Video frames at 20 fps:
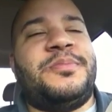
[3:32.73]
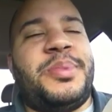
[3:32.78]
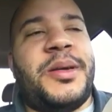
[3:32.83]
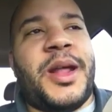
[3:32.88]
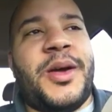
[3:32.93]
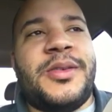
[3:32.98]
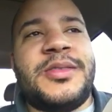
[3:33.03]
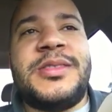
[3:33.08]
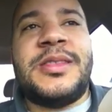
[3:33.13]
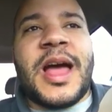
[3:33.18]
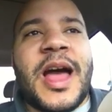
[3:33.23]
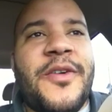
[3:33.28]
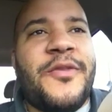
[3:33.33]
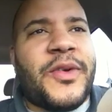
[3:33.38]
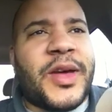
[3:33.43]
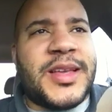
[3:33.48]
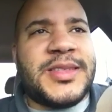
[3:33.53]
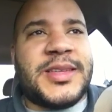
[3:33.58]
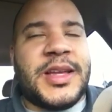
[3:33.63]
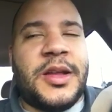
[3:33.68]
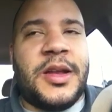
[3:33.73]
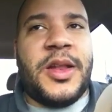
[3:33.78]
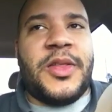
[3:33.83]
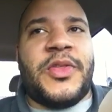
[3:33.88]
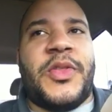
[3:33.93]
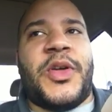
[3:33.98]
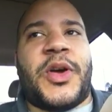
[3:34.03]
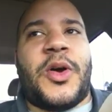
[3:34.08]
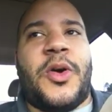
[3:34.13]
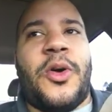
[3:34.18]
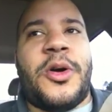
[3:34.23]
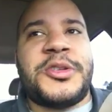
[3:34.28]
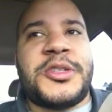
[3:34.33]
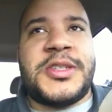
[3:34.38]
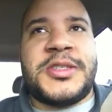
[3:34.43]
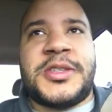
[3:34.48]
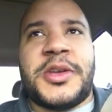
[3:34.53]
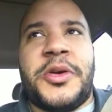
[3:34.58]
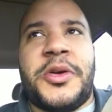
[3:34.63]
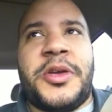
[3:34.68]
But I was laughing. I said, the course
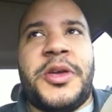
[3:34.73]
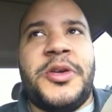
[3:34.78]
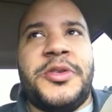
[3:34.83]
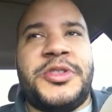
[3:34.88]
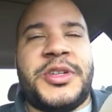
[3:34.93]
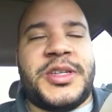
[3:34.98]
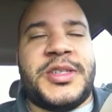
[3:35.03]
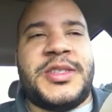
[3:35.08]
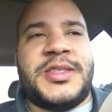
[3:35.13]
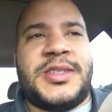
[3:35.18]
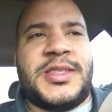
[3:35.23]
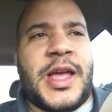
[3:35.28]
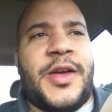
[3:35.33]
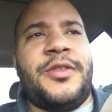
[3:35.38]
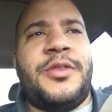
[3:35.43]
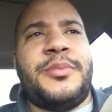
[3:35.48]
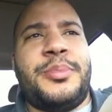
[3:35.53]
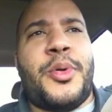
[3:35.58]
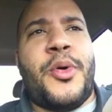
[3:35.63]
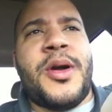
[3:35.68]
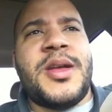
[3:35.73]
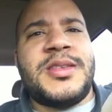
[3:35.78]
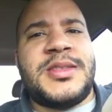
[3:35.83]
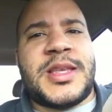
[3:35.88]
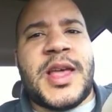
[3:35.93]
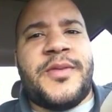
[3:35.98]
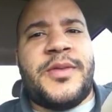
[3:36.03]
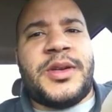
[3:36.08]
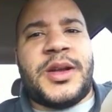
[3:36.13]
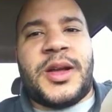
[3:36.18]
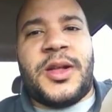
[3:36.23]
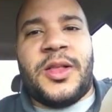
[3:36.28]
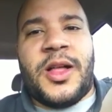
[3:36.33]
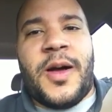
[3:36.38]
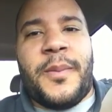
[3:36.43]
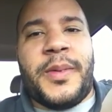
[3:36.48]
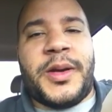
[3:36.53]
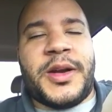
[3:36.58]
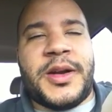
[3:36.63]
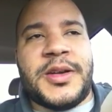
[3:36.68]
is so huge. It's 7.7
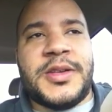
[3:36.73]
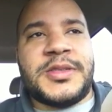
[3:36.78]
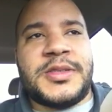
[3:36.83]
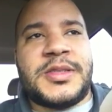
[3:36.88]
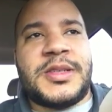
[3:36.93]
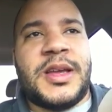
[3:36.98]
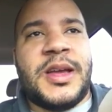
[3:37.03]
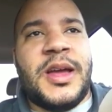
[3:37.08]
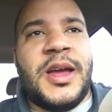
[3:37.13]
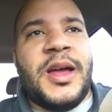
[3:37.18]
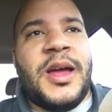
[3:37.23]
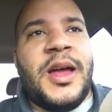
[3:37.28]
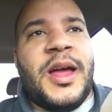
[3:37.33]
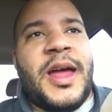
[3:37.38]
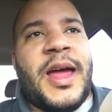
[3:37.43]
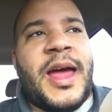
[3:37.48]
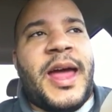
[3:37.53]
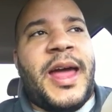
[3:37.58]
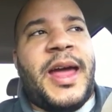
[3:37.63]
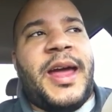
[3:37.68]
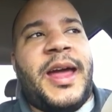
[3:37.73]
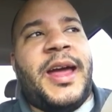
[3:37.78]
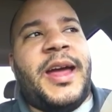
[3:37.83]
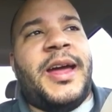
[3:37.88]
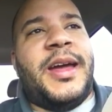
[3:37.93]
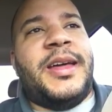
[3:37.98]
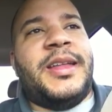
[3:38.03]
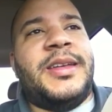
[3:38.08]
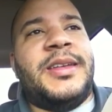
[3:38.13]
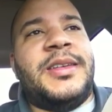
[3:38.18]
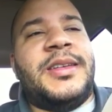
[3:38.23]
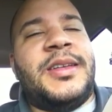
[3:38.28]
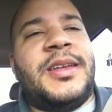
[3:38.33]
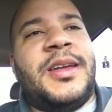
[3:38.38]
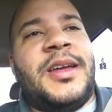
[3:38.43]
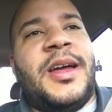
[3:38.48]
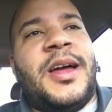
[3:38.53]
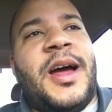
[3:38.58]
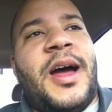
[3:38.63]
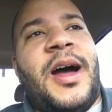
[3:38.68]
kilometers. And
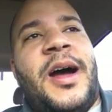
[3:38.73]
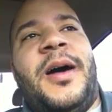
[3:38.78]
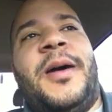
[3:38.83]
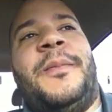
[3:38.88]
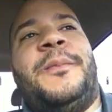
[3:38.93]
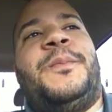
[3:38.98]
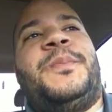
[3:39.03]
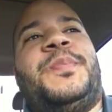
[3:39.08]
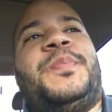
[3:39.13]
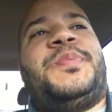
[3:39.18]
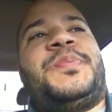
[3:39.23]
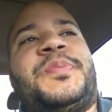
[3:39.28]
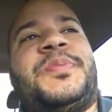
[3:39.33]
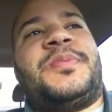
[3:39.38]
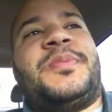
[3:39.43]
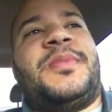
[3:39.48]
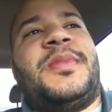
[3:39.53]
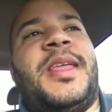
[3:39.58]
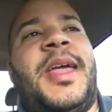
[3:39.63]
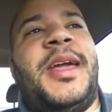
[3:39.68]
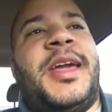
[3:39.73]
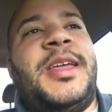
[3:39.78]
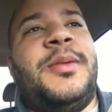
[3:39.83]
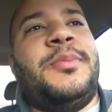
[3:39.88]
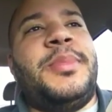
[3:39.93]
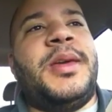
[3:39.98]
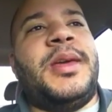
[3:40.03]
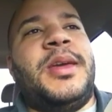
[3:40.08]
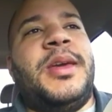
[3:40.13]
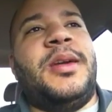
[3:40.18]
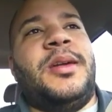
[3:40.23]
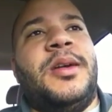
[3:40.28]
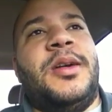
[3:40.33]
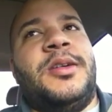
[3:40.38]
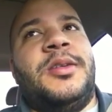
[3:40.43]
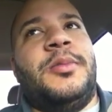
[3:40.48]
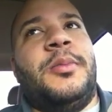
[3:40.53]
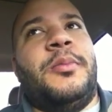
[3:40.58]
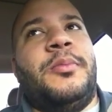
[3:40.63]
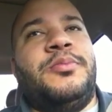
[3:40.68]
it can be
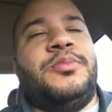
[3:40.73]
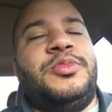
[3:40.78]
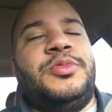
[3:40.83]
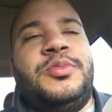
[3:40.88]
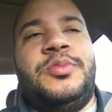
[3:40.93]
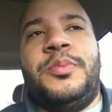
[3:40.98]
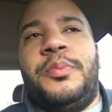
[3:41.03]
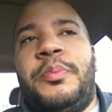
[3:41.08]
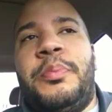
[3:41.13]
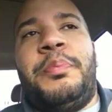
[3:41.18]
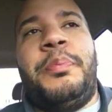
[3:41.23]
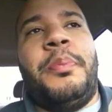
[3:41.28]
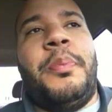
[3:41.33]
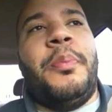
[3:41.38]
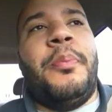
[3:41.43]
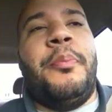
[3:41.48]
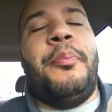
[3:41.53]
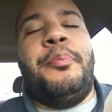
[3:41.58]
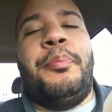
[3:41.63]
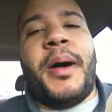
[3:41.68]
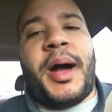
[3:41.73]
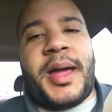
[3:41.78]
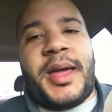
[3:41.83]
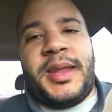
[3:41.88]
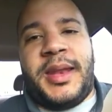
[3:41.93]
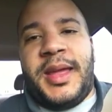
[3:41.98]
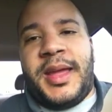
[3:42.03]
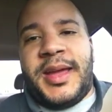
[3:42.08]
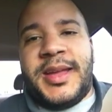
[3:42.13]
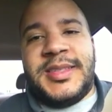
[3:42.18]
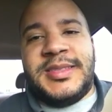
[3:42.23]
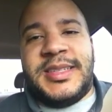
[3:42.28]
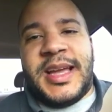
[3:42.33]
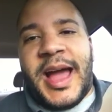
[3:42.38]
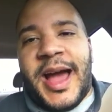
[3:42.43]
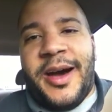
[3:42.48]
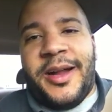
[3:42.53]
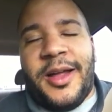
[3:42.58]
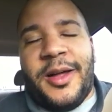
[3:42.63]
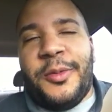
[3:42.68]
bucketing it
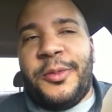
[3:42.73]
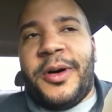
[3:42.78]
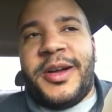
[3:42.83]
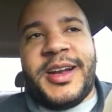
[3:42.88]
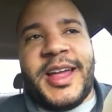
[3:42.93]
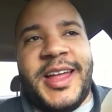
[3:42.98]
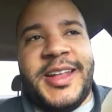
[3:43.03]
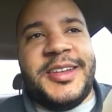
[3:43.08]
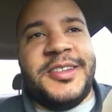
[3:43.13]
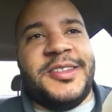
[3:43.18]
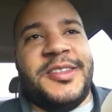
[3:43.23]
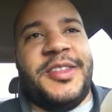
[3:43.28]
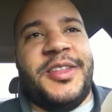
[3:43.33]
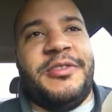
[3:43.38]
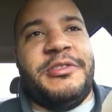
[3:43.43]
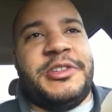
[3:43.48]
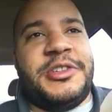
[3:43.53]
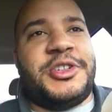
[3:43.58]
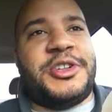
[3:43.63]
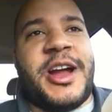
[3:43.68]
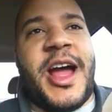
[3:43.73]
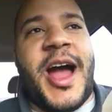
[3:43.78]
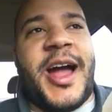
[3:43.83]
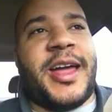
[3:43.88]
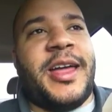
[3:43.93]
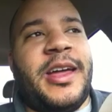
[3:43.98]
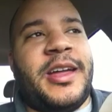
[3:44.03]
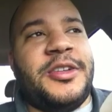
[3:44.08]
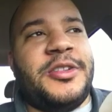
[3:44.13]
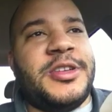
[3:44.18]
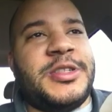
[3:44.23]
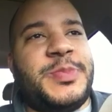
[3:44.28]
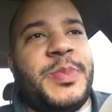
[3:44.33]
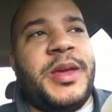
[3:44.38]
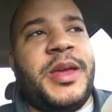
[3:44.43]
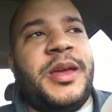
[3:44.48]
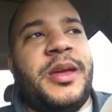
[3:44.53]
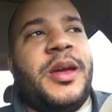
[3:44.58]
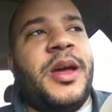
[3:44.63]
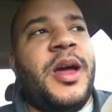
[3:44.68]
down on one end of the track. It can just
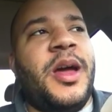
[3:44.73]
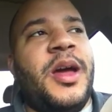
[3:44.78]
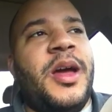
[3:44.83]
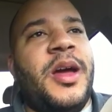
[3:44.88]
be